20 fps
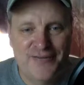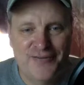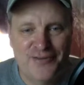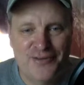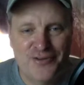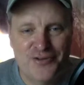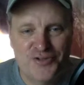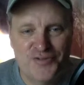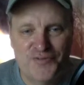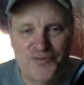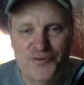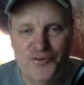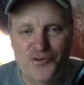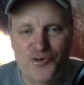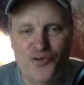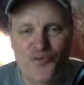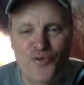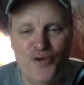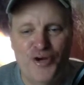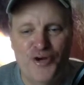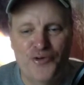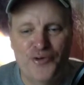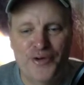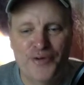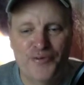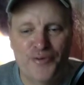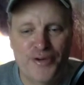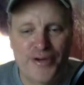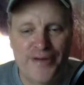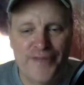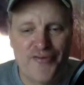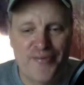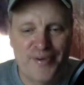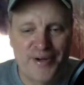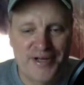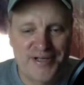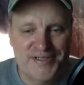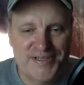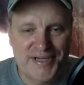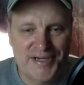those of you who are wondering, where
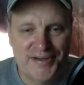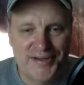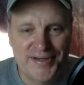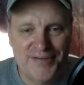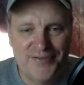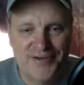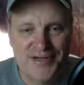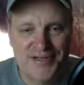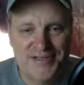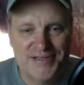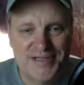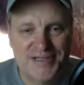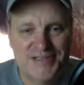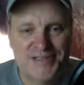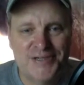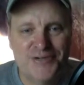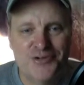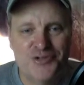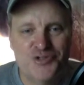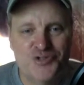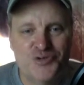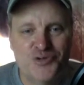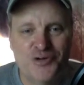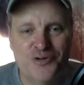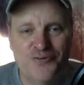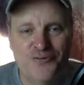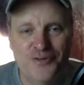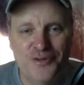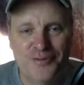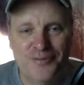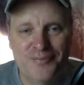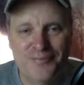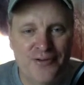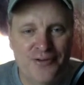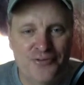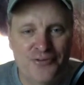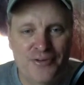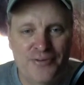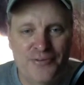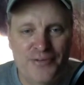everybody's going to live in a 600 square foot
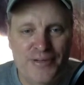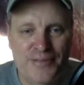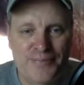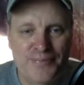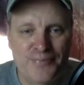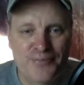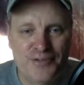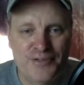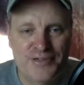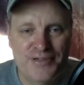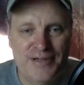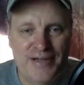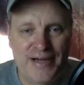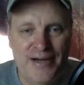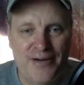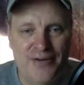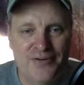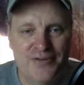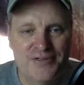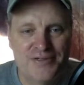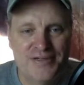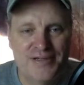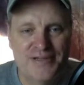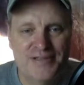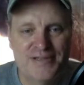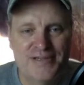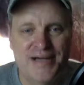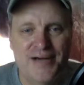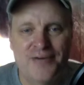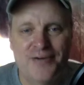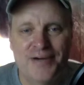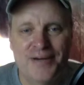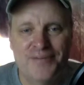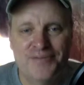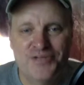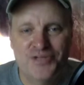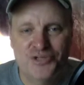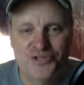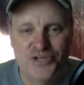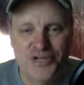3D printed house. That's not what I'm
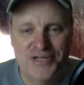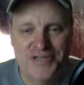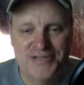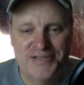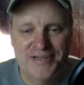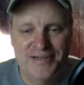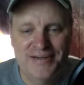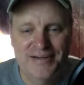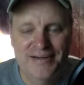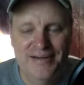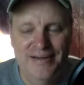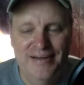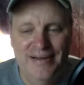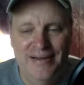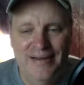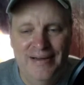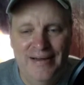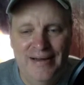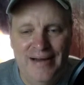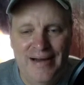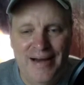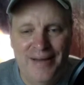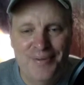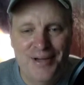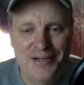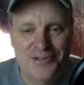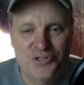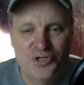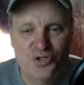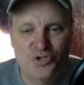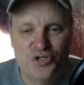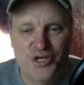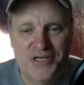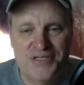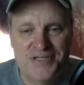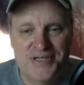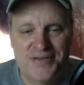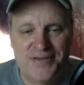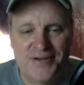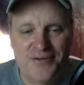suggesting. I'm not
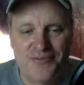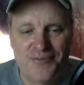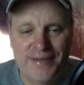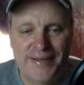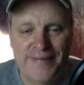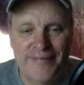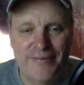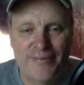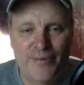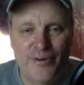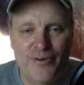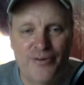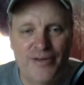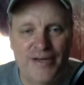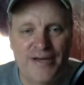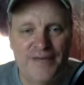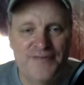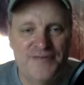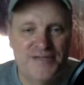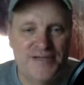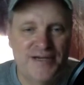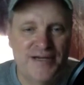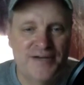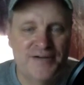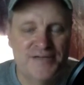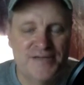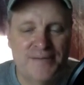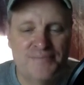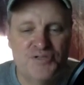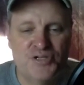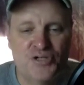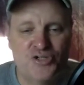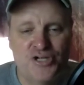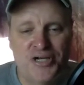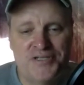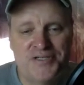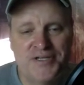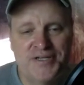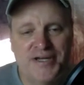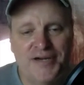suggesting that we give up our lifestyles. I'm
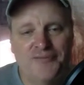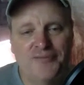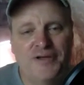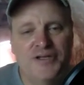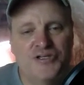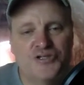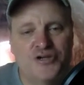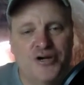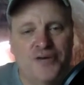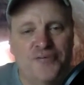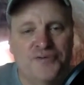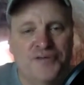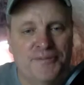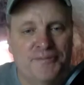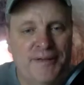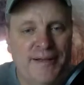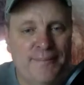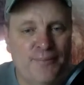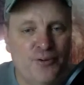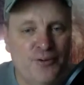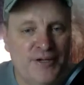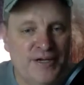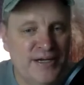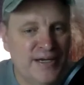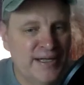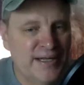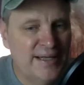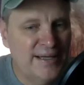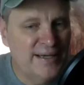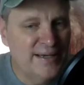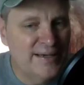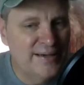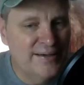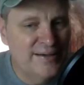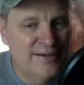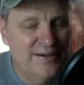suggesting that if we start with the people in need,